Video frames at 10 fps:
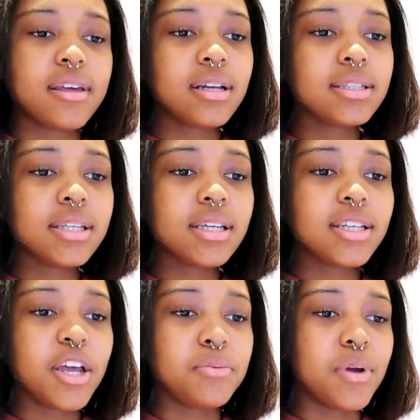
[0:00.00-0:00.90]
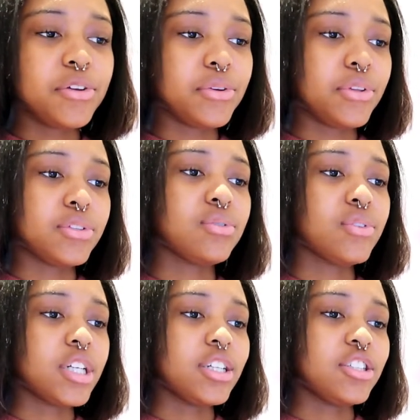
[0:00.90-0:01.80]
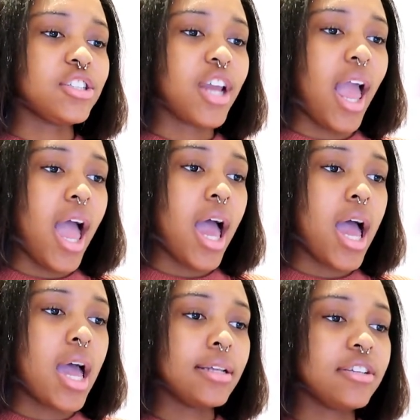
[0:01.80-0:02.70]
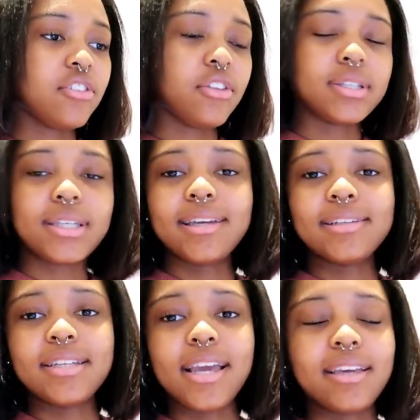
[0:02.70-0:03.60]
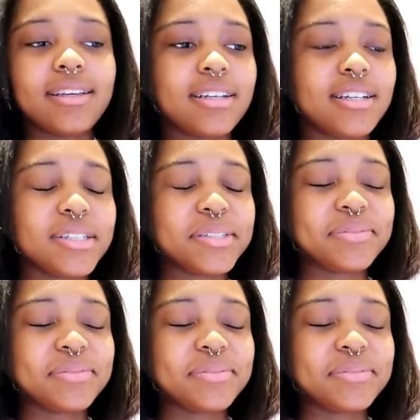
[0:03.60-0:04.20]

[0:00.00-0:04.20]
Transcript: then I sit and render this footage, and this can take